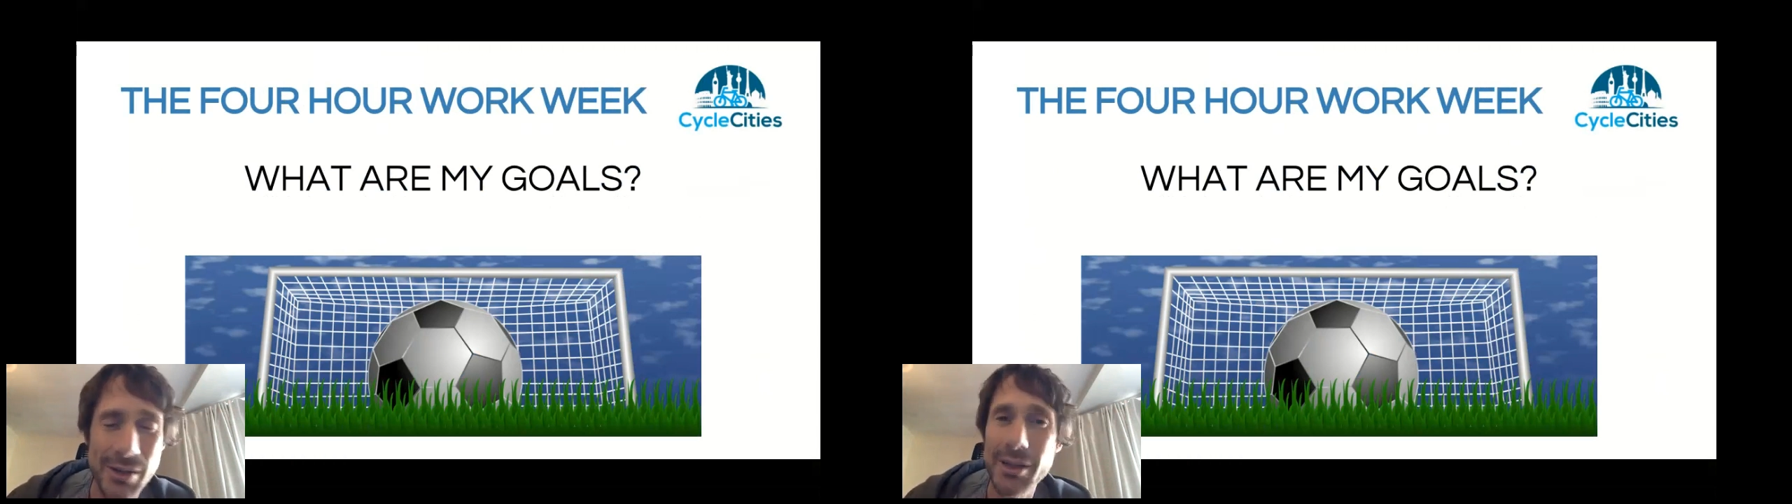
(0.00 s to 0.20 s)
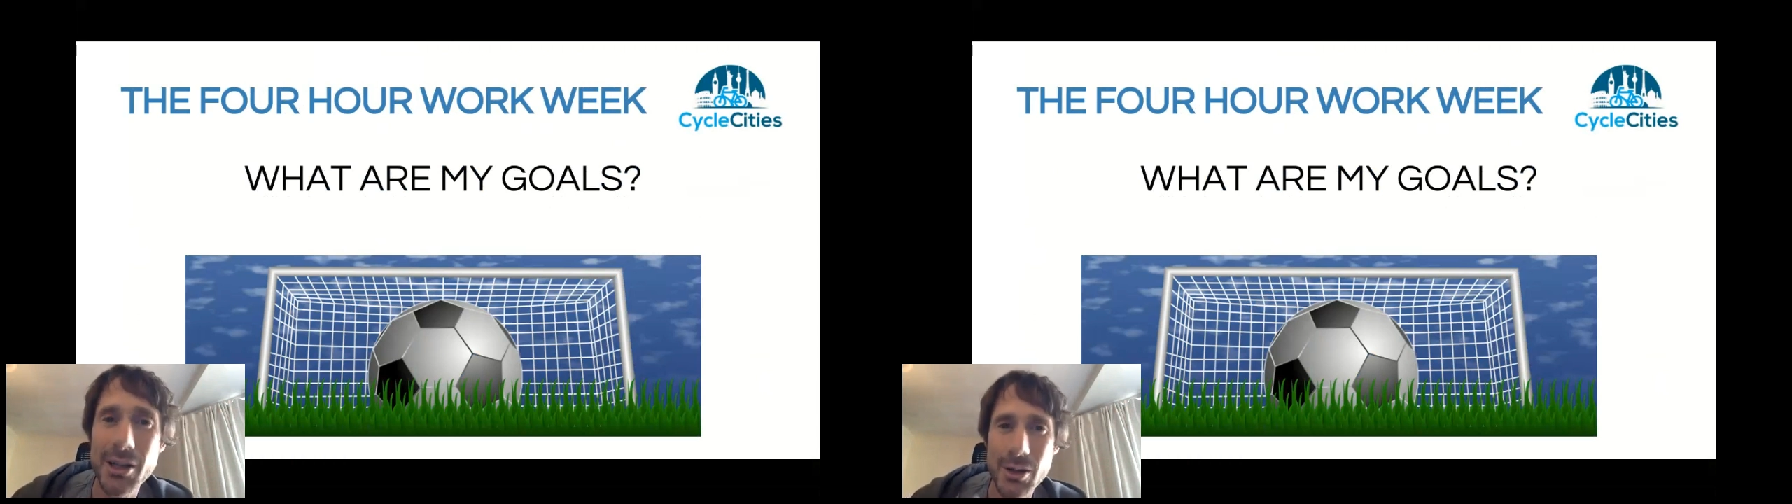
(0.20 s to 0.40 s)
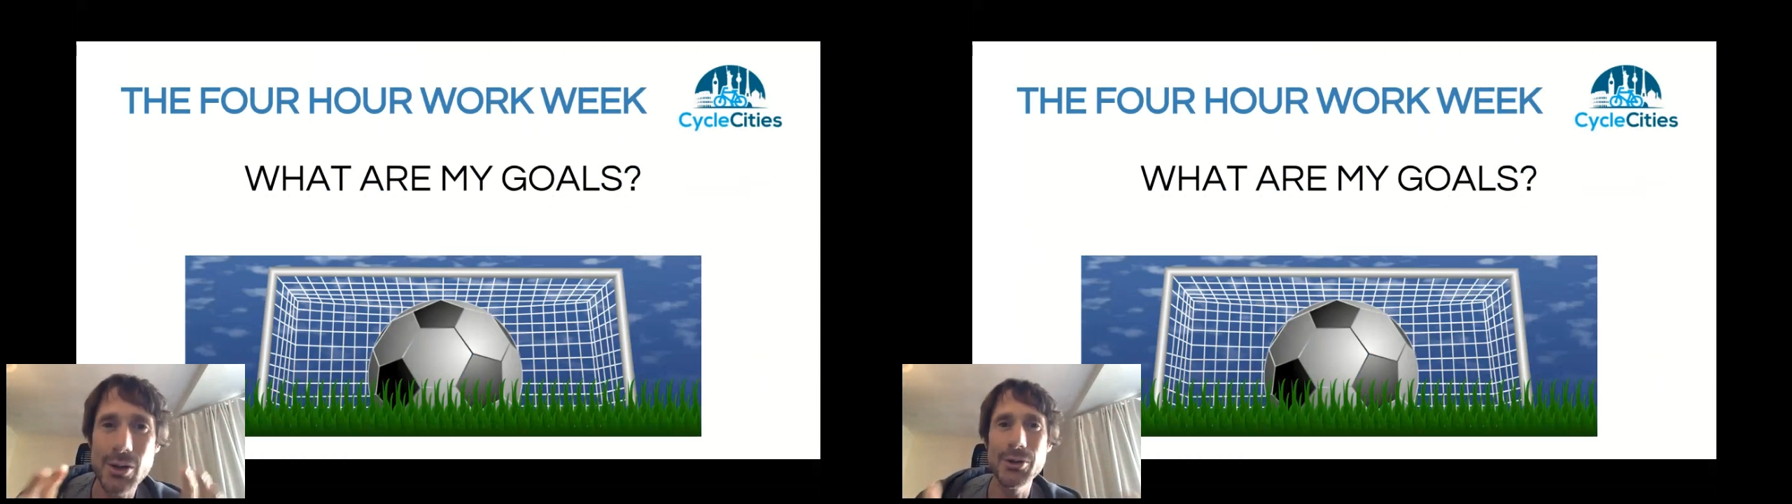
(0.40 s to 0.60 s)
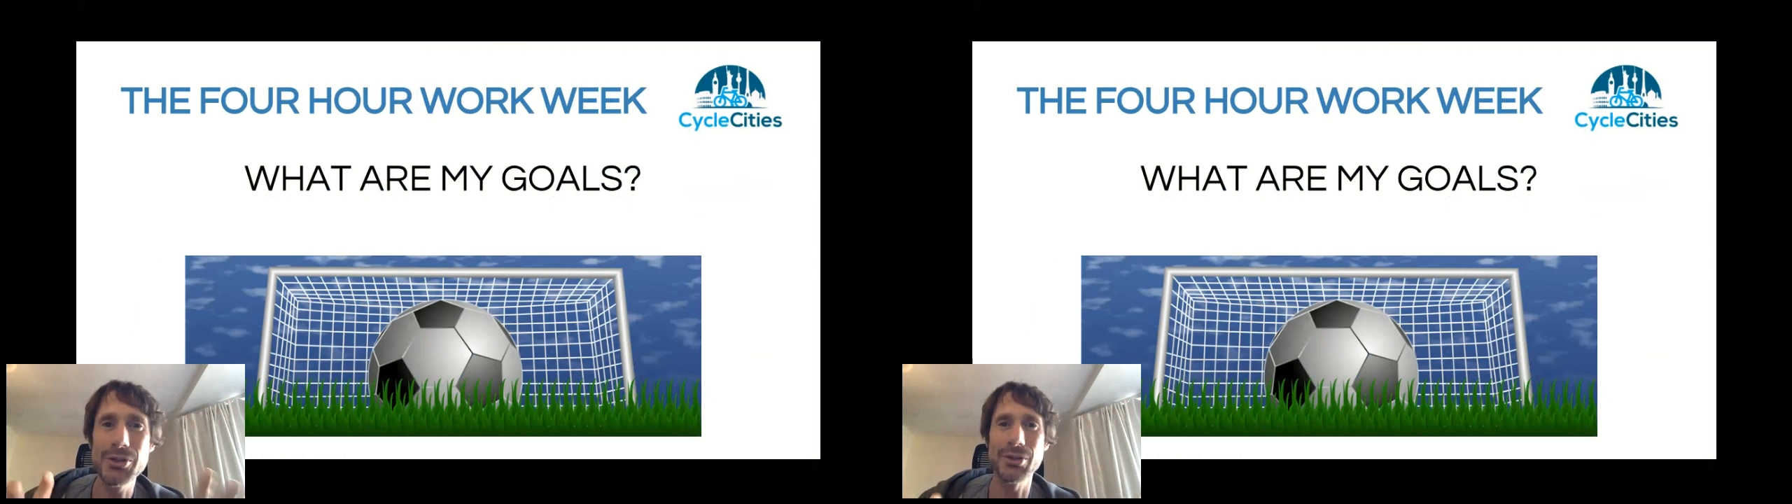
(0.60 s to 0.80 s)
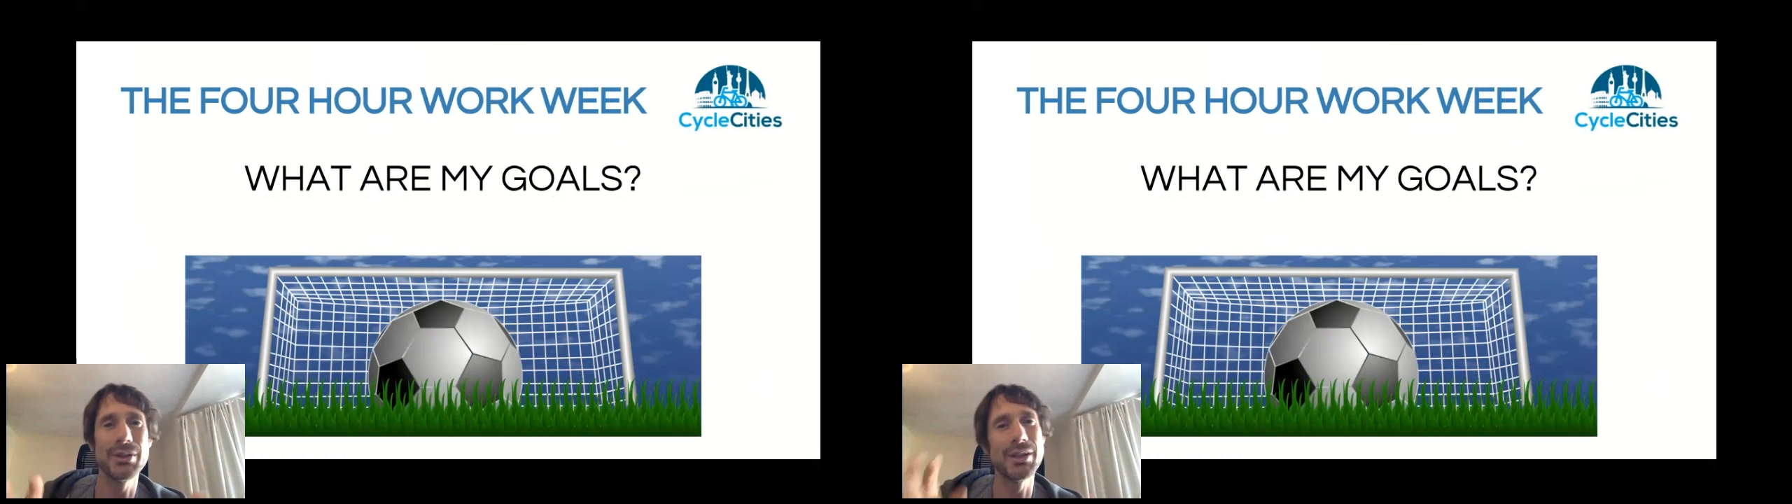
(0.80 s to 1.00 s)
I'm going to
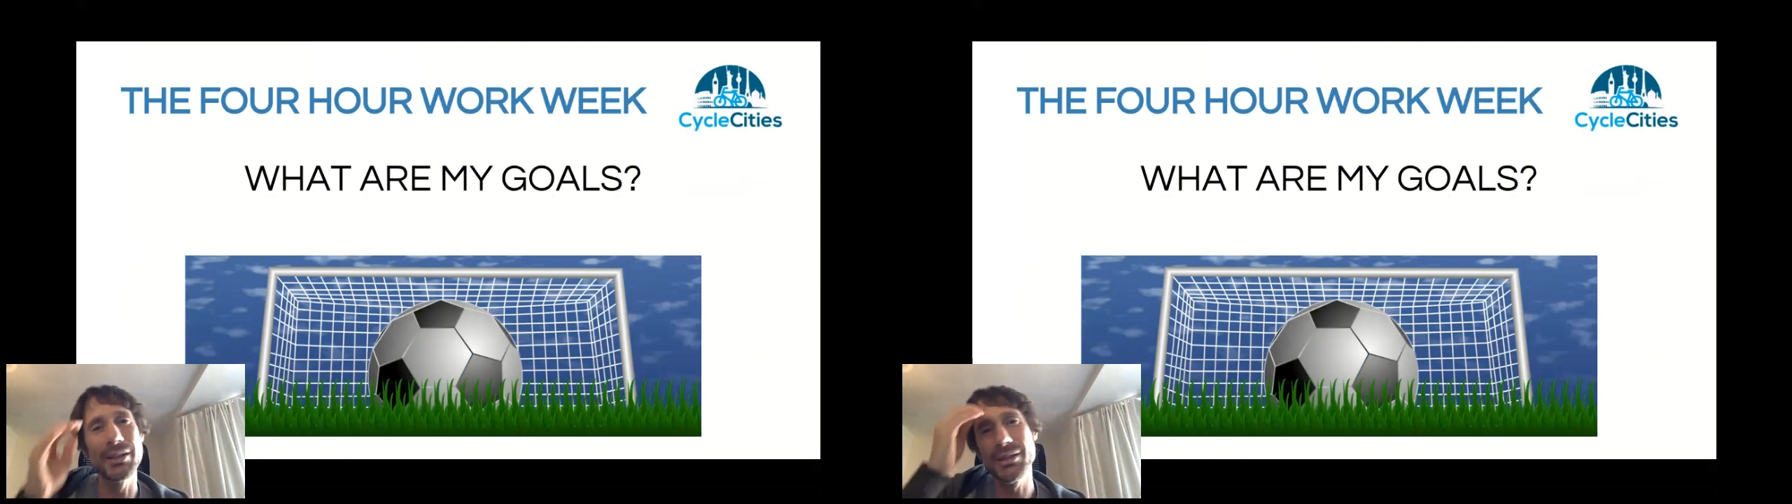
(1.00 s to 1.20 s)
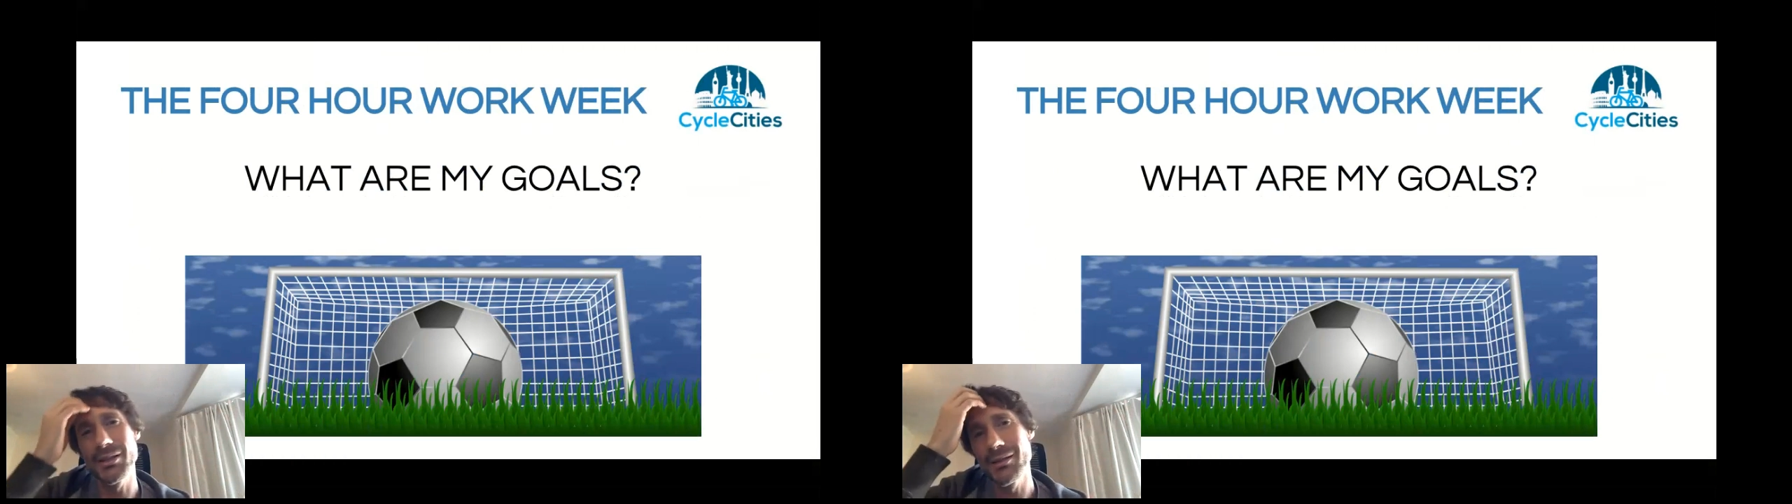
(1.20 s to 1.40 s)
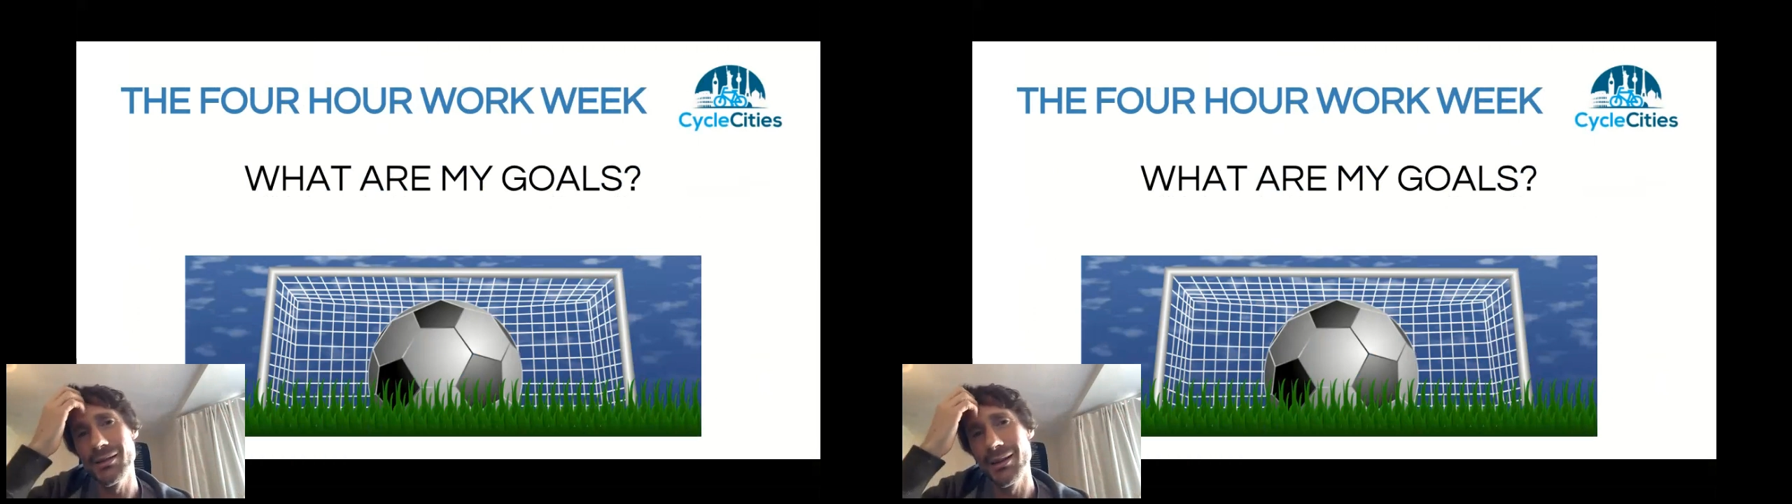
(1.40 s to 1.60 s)
close on this